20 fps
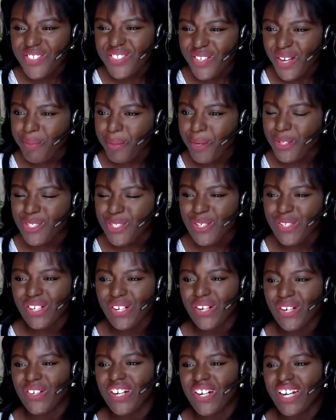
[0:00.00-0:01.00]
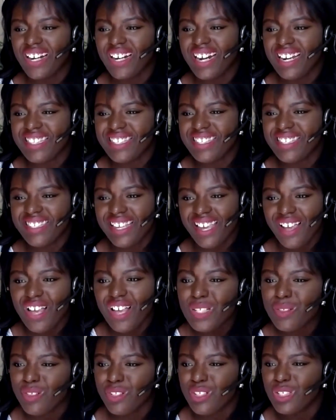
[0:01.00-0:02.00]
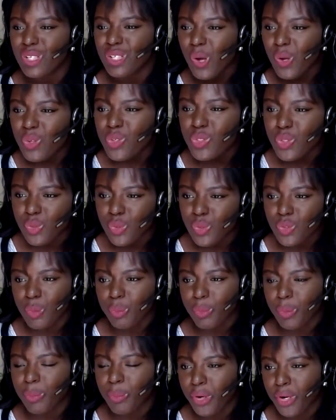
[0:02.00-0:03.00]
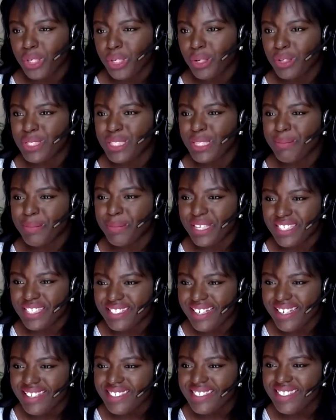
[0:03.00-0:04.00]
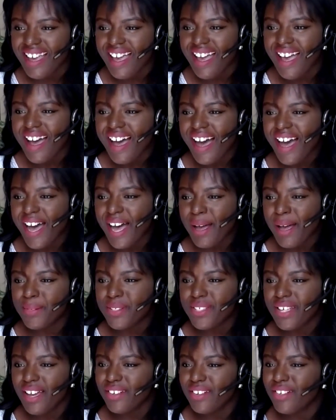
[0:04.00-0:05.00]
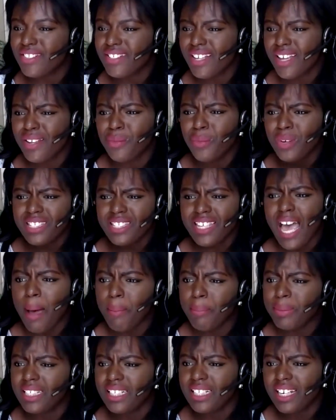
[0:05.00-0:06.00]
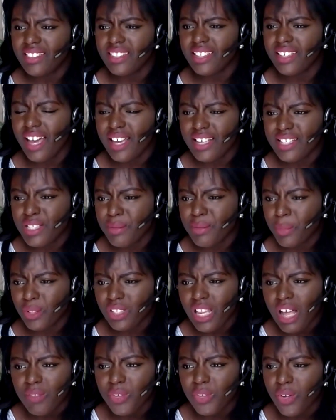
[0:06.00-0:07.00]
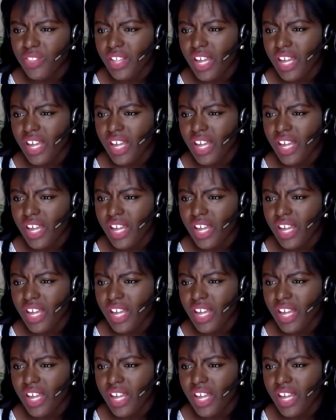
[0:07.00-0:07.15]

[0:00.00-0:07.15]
So I pursued a career in sales, which is also super pertinent to the business, to understand what's happening at the customer level.